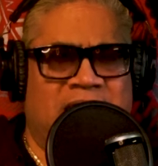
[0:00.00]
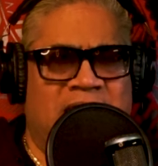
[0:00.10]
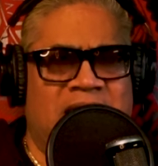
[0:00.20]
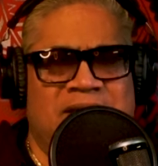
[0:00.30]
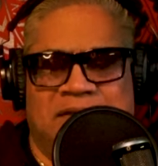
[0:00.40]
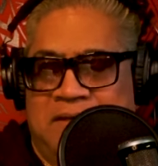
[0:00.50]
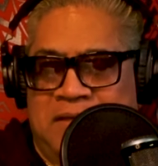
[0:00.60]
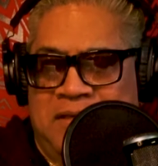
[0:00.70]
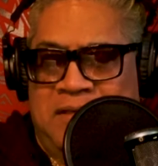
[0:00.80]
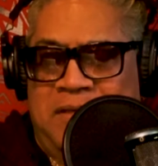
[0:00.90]
the guy,
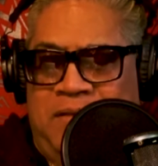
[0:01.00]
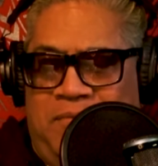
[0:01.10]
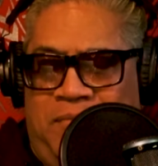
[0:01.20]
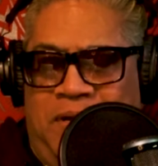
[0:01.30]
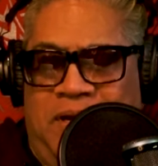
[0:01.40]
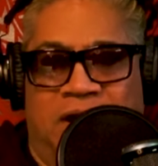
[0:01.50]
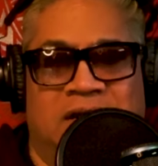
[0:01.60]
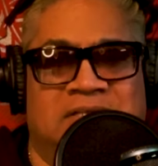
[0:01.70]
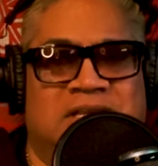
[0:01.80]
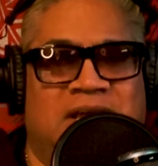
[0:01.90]
but
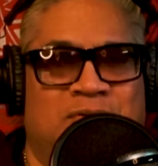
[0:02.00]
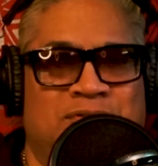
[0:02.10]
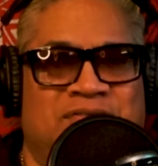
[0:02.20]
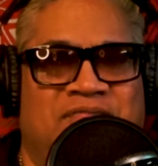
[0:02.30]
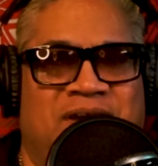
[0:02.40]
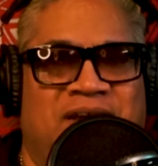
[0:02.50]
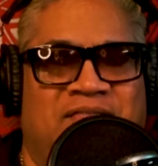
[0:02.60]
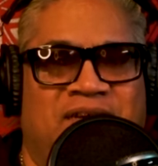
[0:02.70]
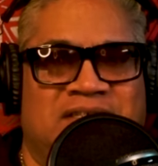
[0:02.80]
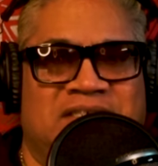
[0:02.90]
honestly, I was a fan
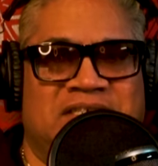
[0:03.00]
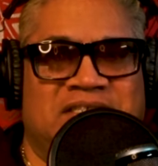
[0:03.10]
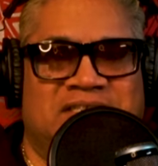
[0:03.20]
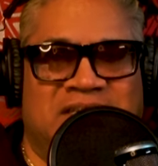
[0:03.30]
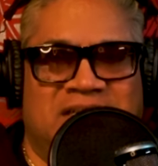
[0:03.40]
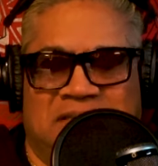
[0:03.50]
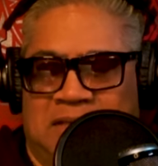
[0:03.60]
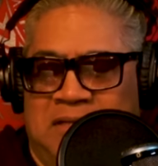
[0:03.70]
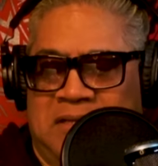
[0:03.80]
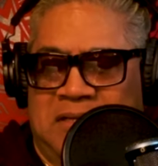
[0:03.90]
of his just to
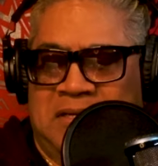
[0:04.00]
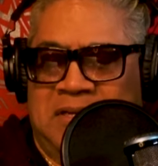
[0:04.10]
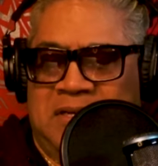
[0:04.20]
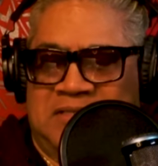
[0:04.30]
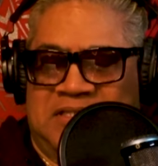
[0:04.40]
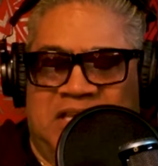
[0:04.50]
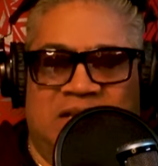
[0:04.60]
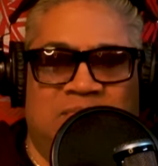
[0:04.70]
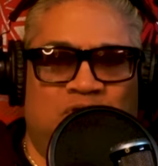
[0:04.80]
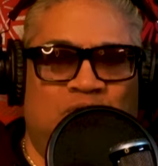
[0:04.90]
see
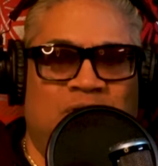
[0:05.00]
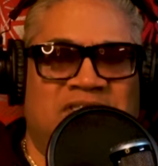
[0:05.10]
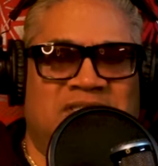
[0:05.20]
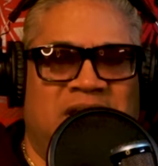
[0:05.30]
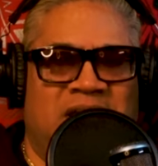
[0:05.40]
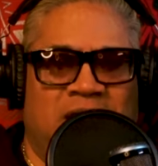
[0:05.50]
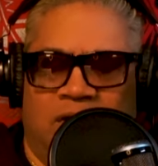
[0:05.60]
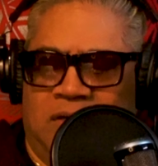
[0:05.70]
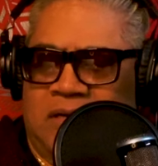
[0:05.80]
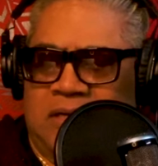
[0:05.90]
him do his thing
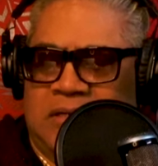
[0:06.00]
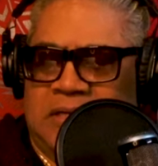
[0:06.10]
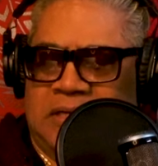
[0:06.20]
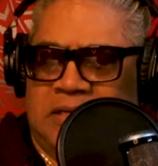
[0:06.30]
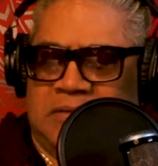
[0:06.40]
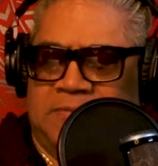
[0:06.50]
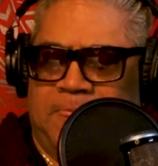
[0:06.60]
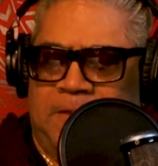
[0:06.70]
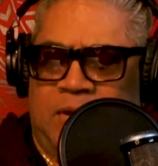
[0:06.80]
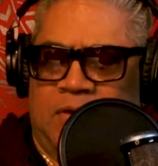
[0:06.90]
on on uh,
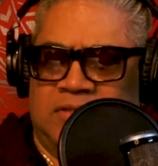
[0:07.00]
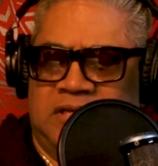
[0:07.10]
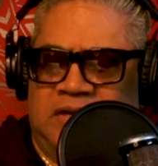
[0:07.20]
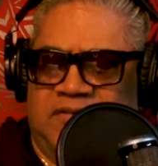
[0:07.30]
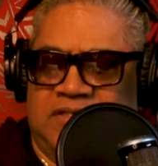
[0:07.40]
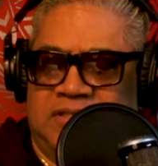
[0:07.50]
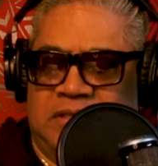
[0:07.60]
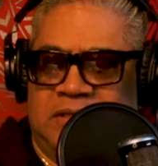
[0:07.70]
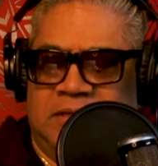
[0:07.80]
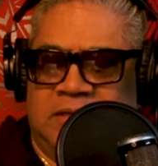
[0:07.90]
you know on
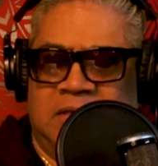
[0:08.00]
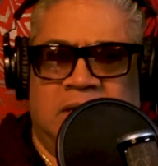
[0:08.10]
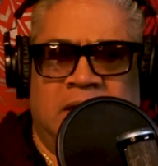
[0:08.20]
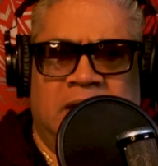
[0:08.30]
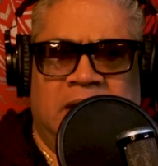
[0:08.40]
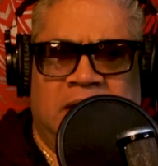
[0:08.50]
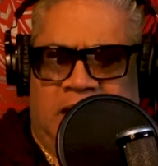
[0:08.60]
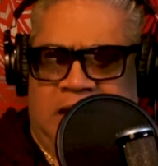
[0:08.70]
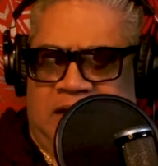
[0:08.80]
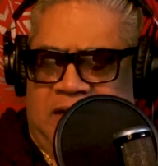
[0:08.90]
television.
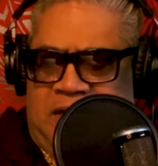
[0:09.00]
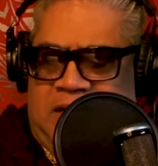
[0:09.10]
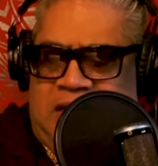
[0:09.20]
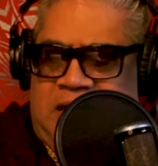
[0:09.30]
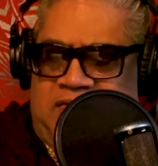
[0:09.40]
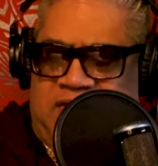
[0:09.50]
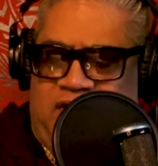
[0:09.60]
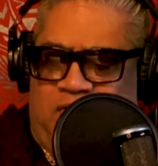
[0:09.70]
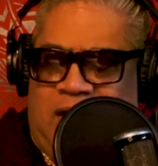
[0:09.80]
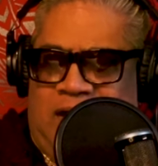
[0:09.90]
And uh, I'll tell
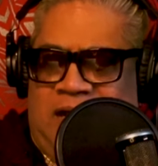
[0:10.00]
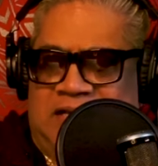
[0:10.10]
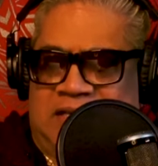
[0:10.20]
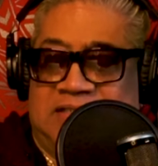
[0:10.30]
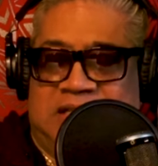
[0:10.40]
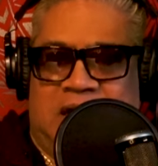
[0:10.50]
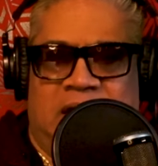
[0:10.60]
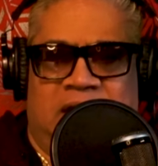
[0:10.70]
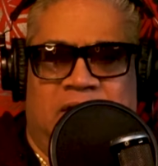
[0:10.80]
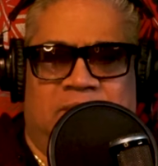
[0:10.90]
you why I like this
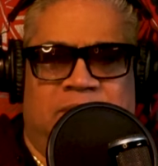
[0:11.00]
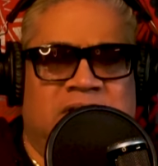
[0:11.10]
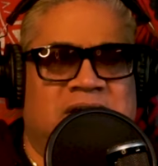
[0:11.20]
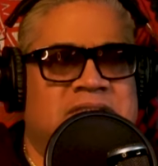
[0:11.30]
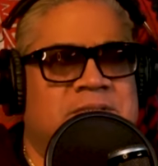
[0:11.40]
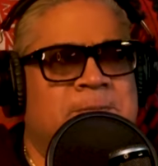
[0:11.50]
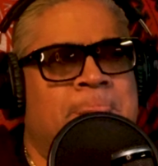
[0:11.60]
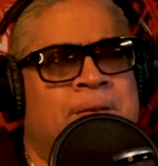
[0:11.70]
guy here because,